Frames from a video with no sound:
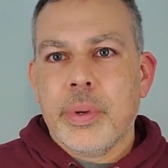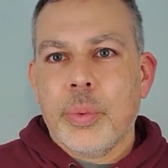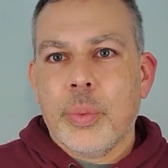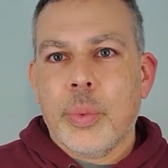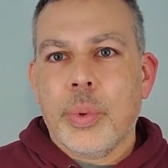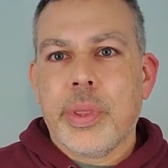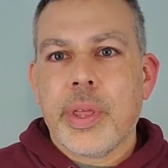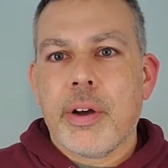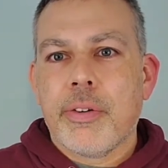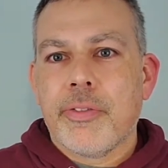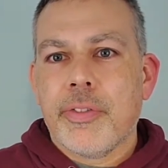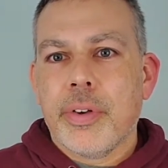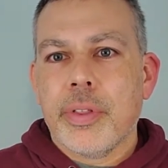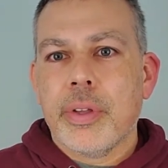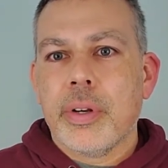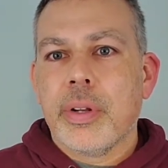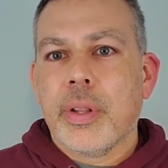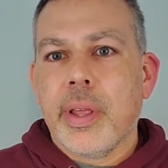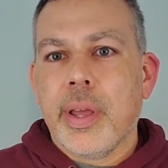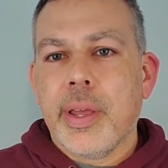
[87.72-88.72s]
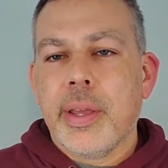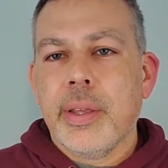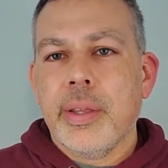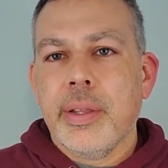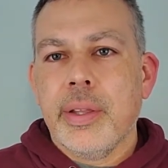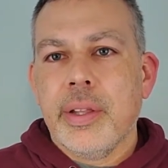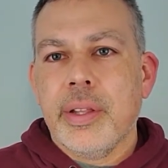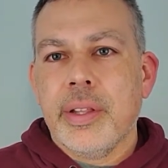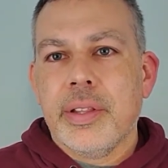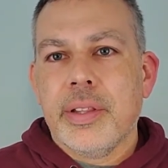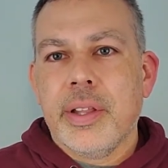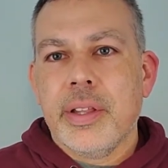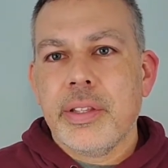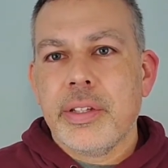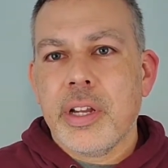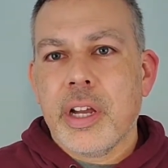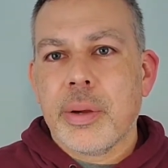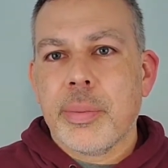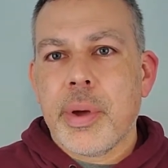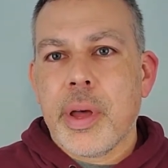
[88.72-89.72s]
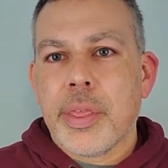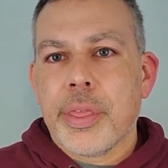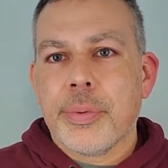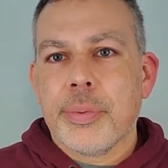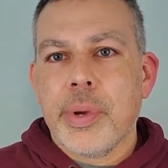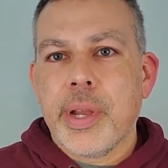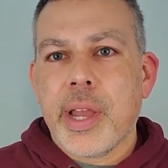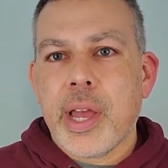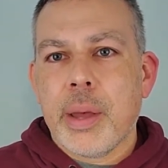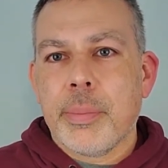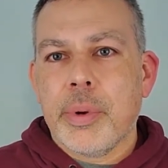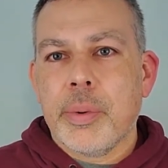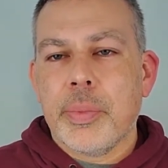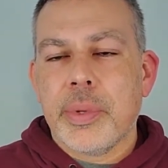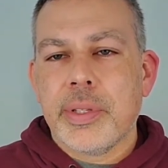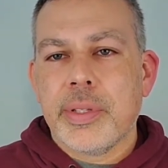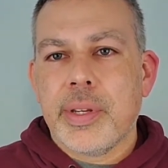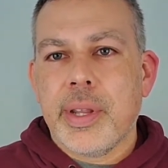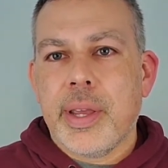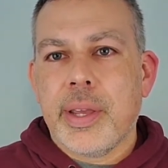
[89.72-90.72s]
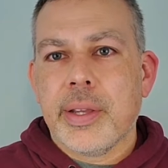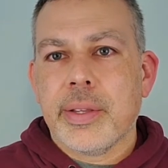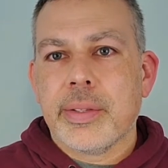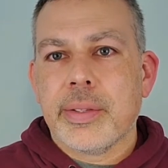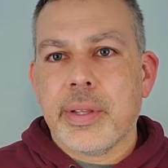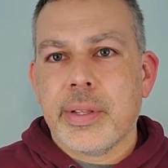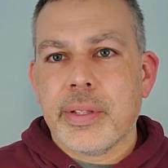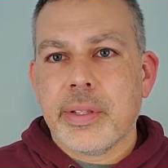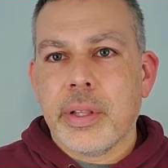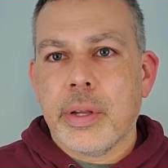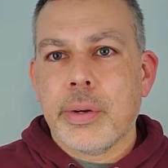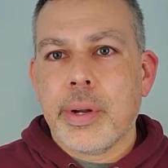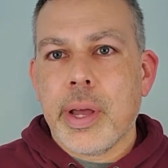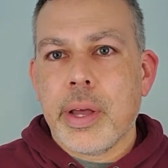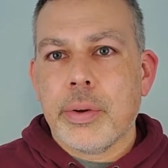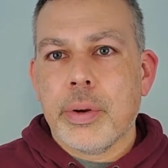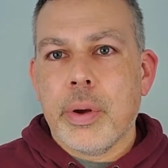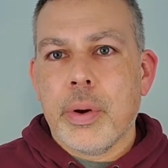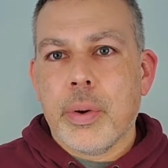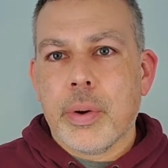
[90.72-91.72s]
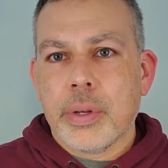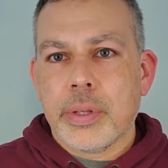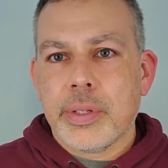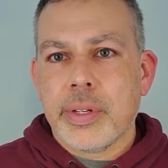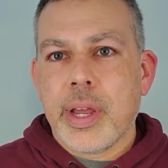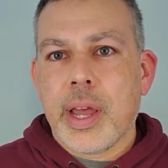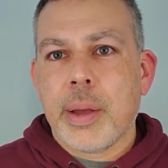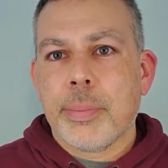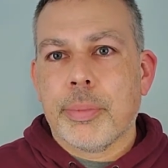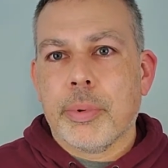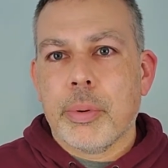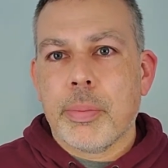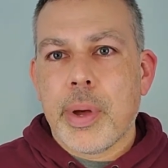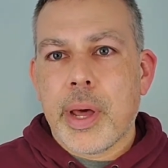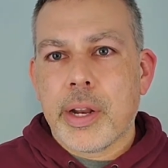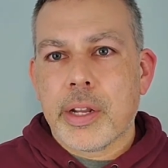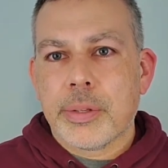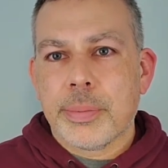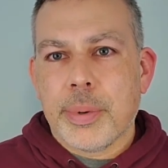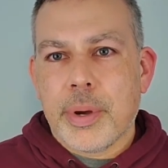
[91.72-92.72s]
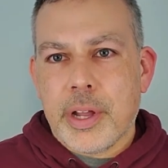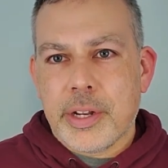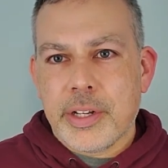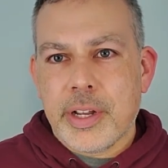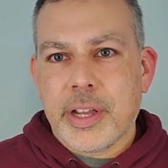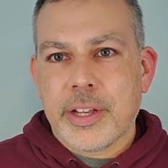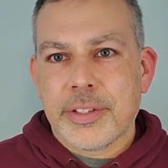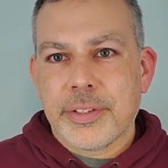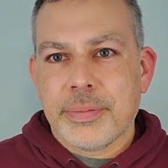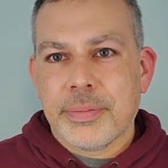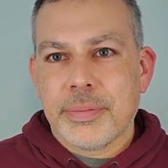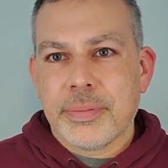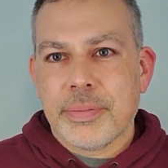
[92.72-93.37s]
Without further delay, let's talk about three common mistakes that slow down or stop robotics projects.